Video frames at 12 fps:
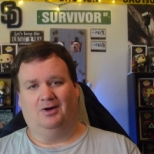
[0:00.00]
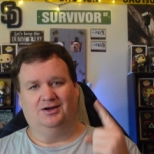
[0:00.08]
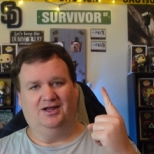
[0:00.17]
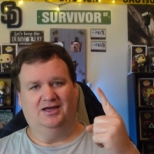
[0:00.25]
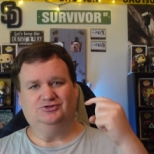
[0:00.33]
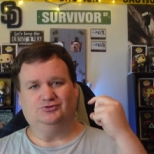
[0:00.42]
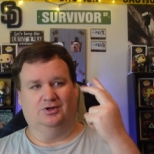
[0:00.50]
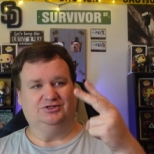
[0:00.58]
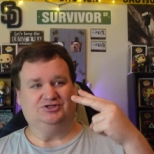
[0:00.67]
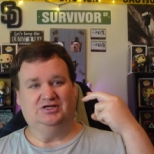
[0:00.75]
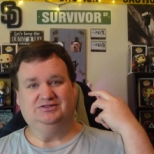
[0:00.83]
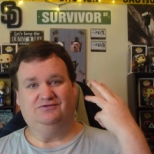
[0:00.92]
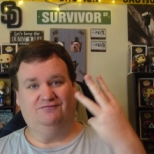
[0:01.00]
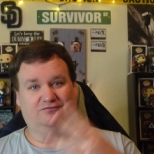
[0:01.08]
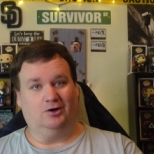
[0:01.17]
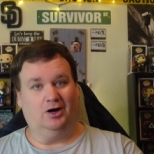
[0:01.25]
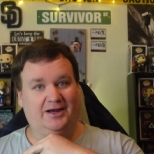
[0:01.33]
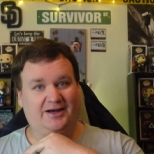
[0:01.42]
Mondays, Wednesdays, and
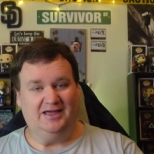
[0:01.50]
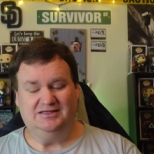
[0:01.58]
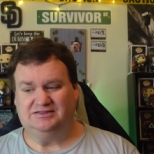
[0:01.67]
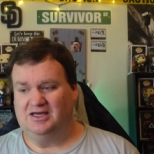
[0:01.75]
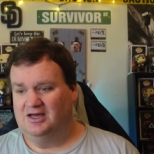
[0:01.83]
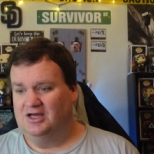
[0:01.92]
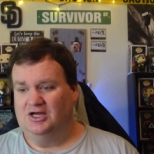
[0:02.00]
Fridays.